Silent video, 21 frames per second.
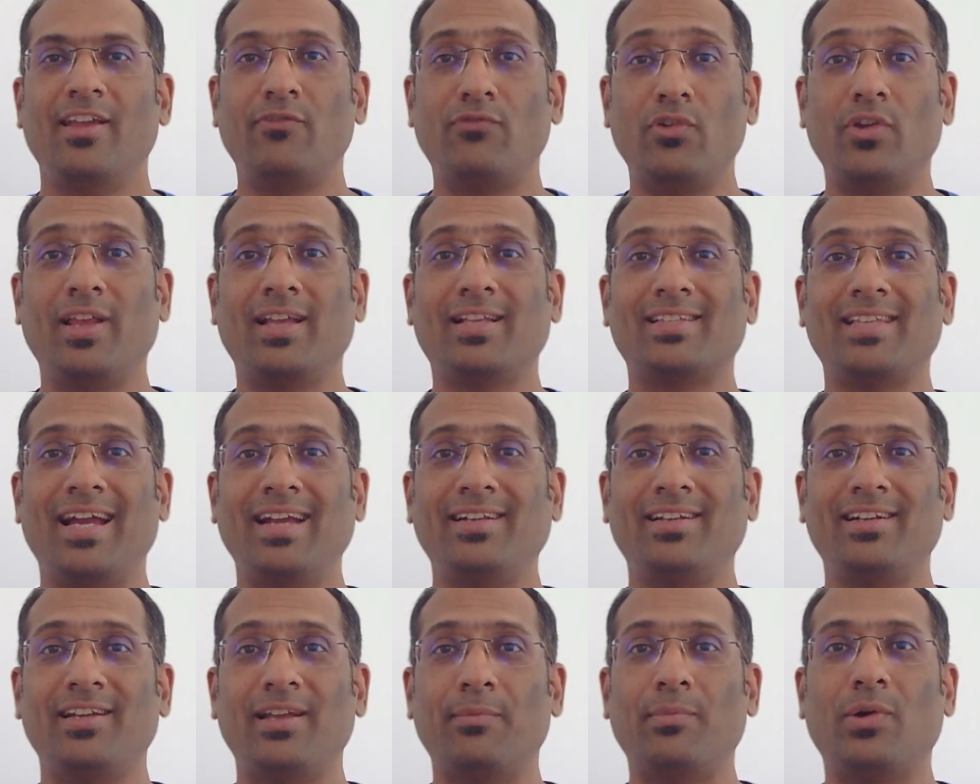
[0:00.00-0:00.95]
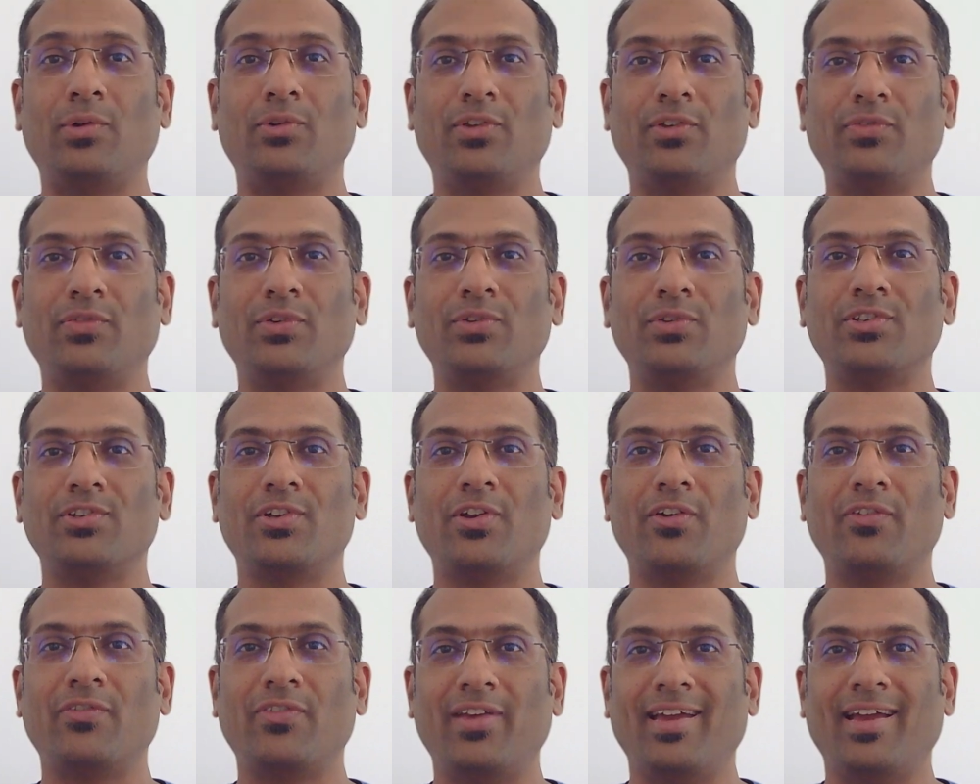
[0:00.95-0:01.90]
If you're excited about the
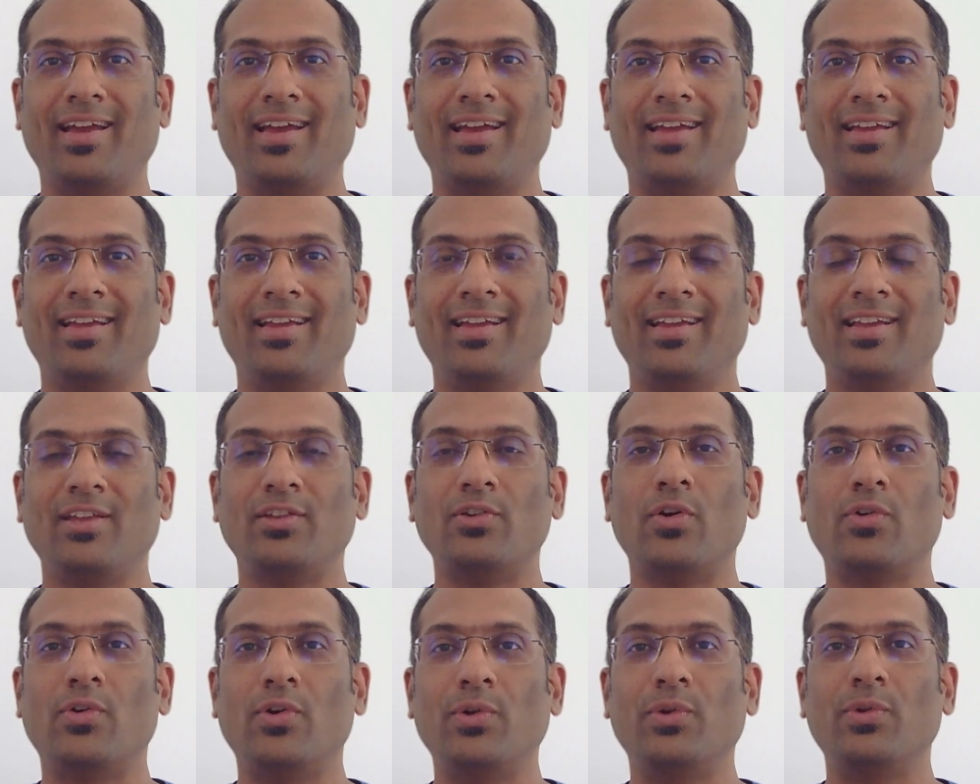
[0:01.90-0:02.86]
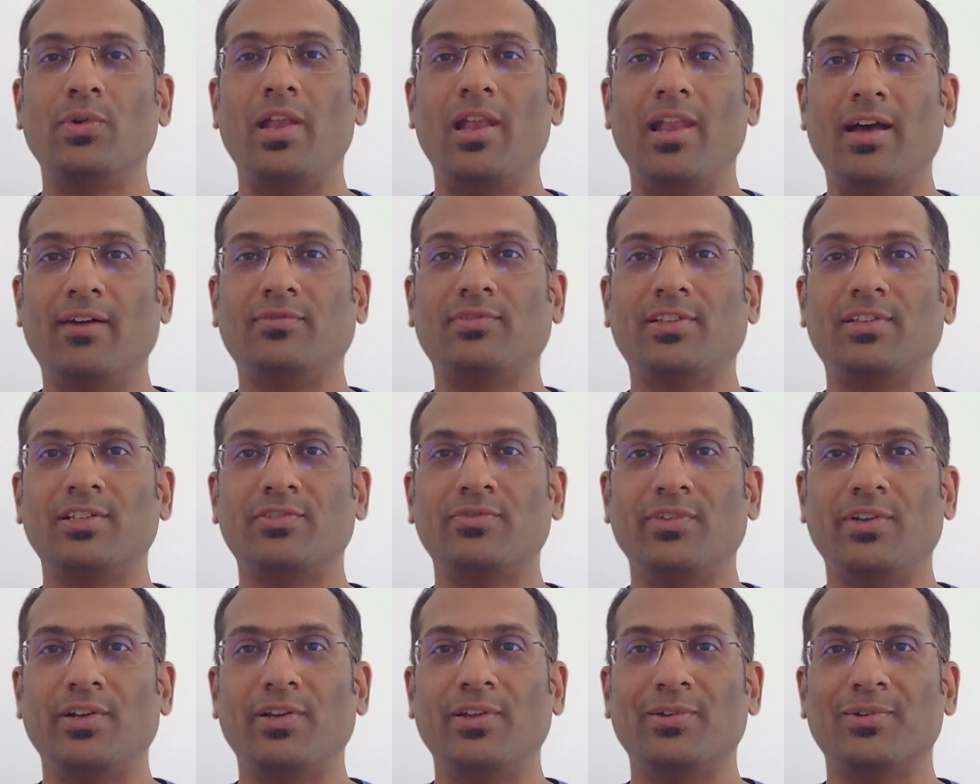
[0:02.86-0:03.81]
future of AI, you're going to love
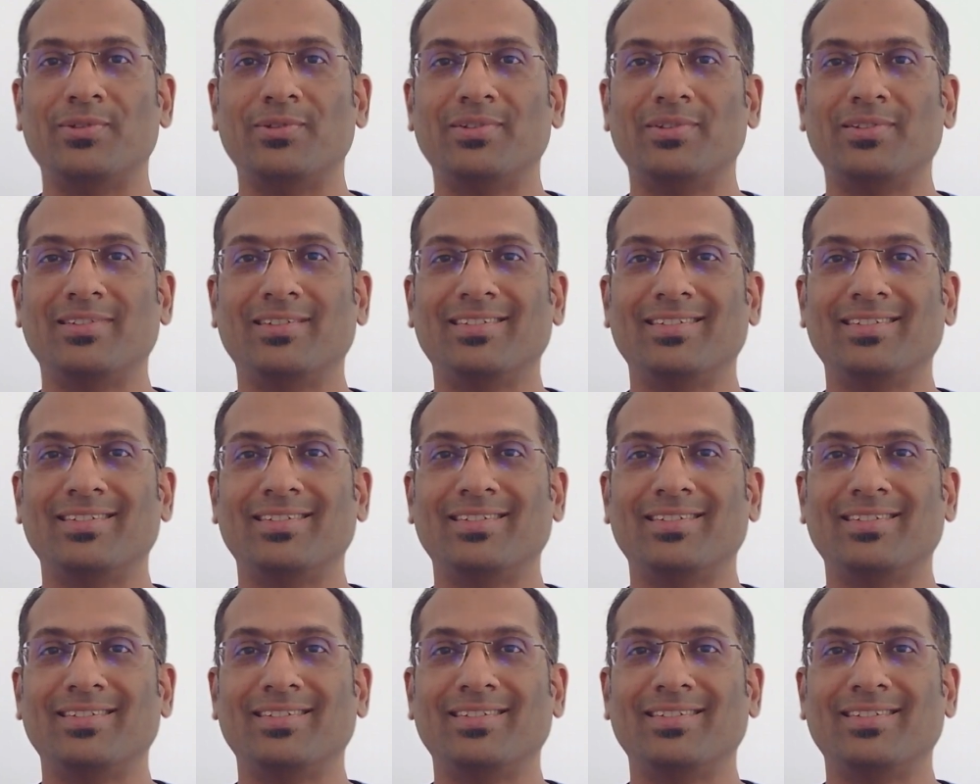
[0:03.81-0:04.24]
this video.